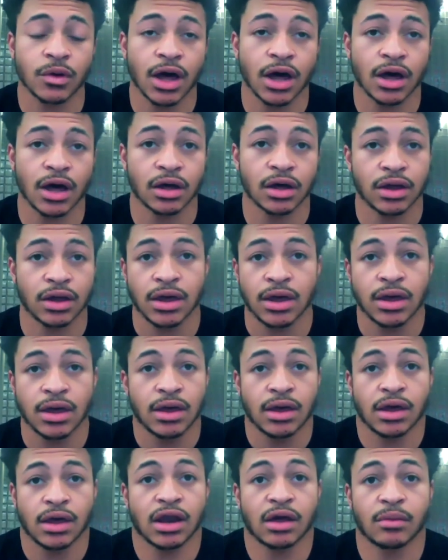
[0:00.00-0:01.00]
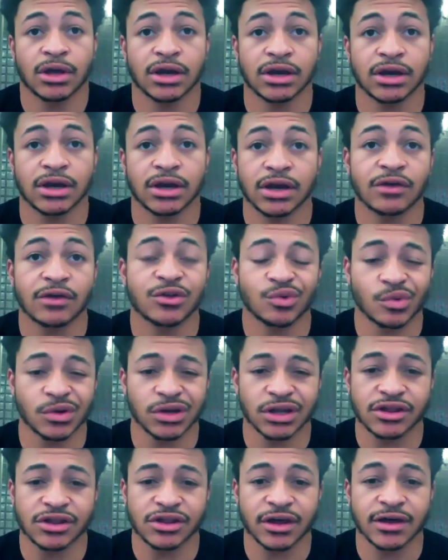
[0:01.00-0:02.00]
Uh, and I mean, nothing
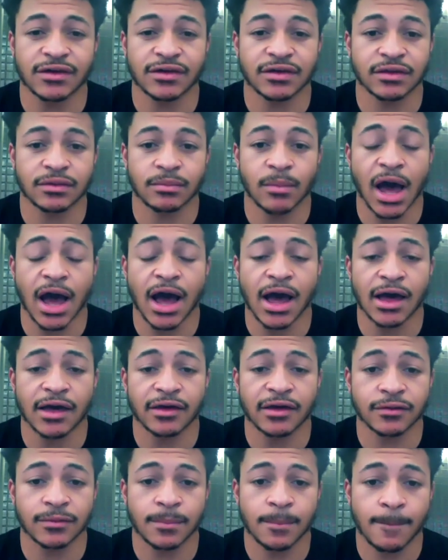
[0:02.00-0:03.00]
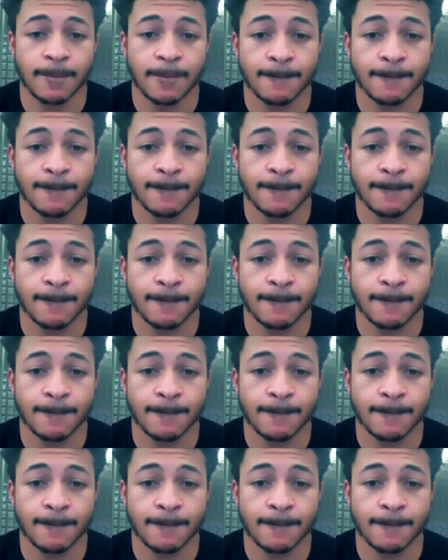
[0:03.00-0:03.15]
really changed in my eyes.